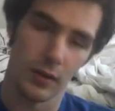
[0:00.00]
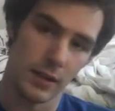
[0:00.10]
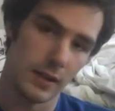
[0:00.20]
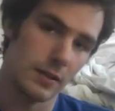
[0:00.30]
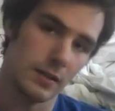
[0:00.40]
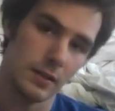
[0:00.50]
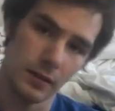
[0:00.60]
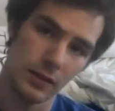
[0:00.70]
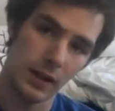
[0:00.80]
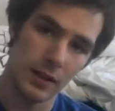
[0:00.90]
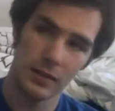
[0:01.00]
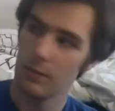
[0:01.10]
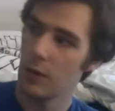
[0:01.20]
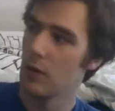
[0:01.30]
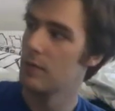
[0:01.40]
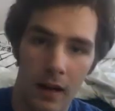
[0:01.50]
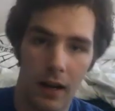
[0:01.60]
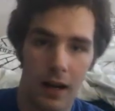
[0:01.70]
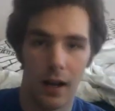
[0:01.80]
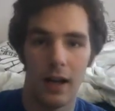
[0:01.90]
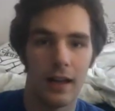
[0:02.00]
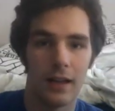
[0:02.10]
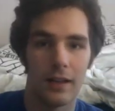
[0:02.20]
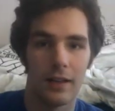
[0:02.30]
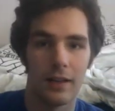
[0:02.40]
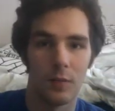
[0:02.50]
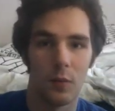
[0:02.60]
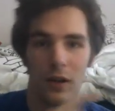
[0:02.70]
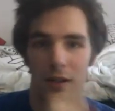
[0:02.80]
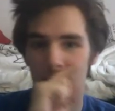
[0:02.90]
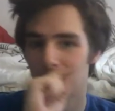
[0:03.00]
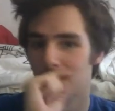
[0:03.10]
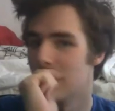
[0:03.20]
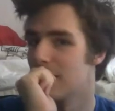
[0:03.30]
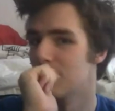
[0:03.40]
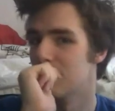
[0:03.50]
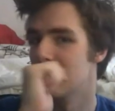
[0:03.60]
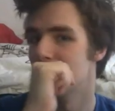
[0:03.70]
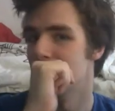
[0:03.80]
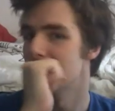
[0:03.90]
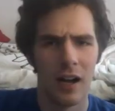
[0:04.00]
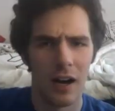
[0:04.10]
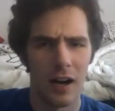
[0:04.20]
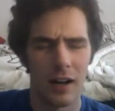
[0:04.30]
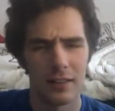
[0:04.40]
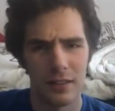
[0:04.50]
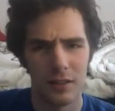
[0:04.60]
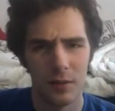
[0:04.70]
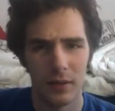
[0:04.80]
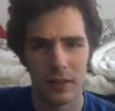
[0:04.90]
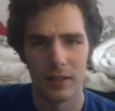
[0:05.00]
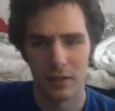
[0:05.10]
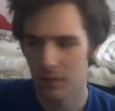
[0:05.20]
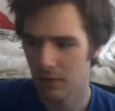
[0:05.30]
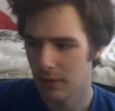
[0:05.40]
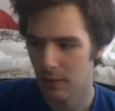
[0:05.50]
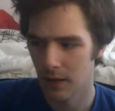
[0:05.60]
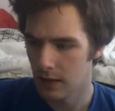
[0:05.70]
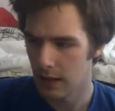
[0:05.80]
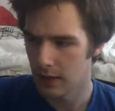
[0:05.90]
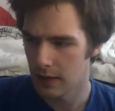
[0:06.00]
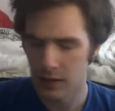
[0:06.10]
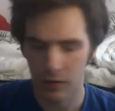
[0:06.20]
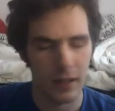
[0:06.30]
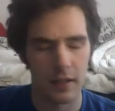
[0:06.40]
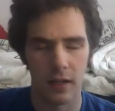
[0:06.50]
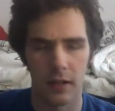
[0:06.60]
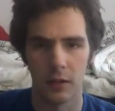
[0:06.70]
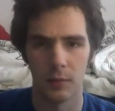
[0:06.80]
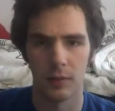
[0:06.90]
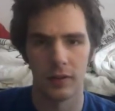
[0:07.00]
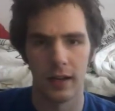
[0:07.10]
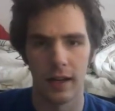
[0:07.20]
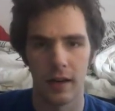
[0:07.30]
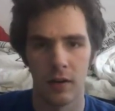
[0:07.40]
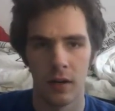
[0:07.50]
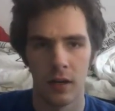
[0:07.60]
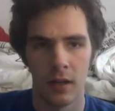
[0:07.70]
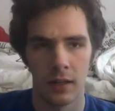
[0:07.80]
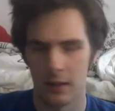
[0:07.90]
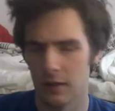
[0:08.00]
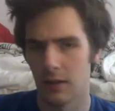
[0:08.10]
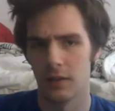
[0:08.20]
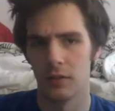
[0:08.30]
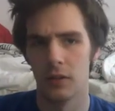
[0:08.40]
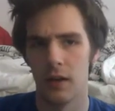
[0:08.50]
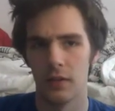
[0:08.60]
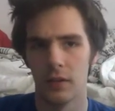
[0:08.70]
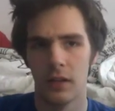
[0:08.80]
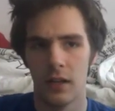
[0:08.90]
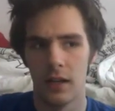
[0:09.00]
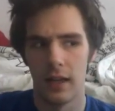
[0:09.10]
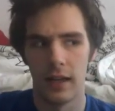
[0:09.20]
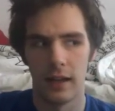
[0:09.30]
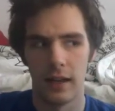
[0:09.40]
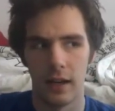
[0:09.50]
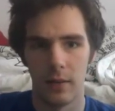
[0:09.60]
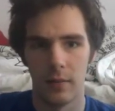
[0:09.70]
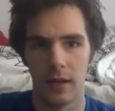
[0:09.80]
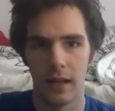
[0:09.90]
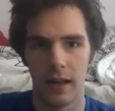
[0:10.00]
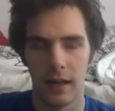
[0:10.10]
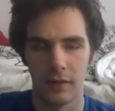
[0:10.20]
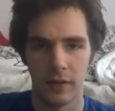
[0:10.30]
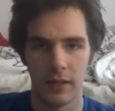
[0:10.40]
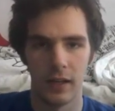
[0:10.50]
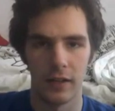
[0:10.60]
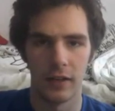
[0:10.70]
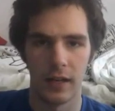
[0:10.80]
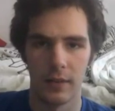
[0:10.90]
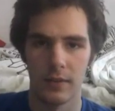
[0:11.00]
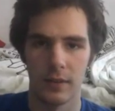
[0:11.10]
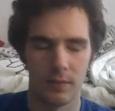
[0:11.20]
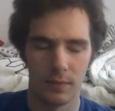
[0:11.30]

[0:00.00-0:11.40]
these lost poems. I want to write maybe Austin Tooley, this good friend of mine. I think he's writing a young adult book right now, like a young adult novel. And after reading The Hunger Games and